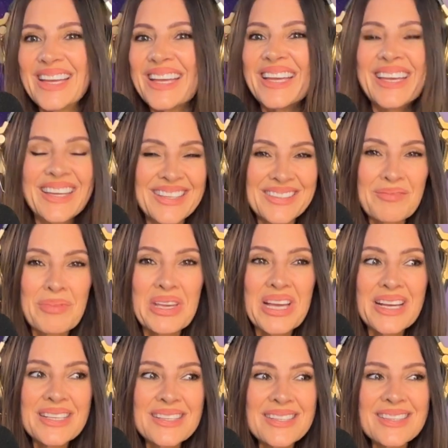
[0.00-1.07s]
it
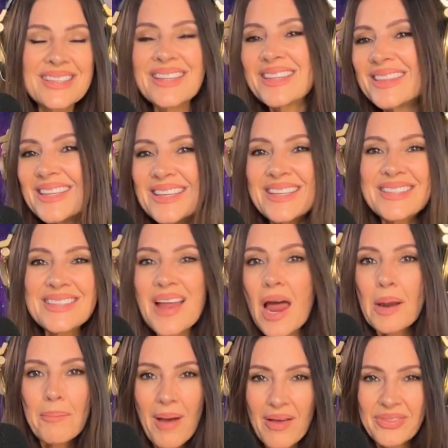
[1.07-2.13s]
because it's
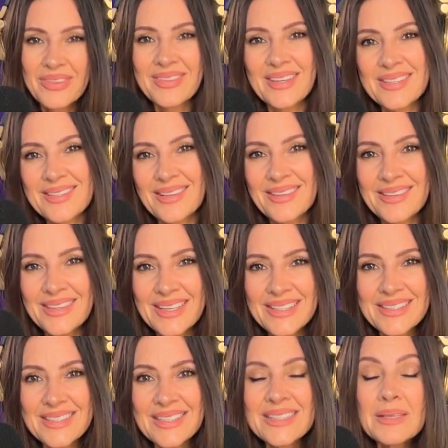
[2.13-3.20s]
not about the things on the
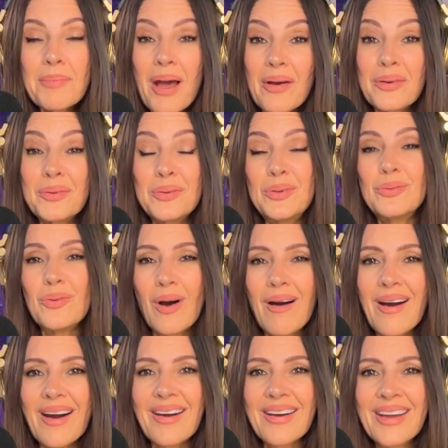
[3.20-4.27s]
list. It's about who you
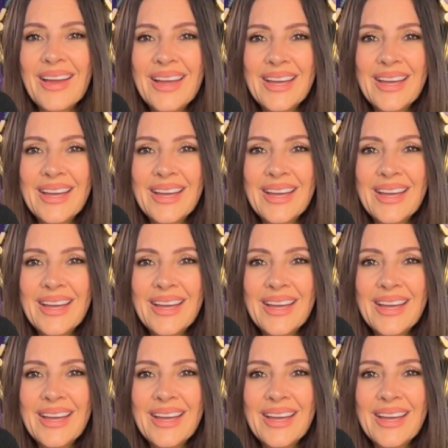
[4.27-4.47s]
are.